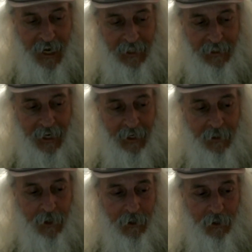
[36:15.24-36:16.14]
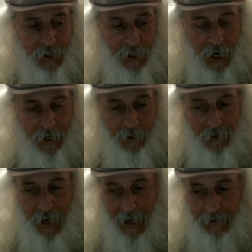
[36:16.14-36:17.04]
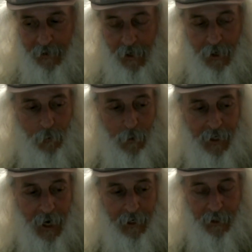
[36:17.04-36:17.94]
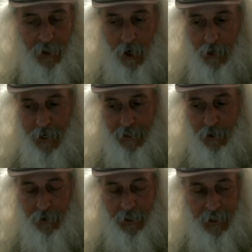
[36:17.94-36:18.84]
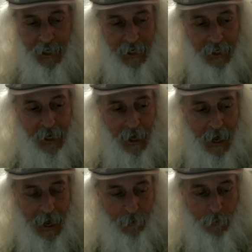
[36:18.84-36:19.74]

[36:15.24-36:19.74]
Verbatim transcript: anything. She nodded her head. We got in the car, I turned the key, and we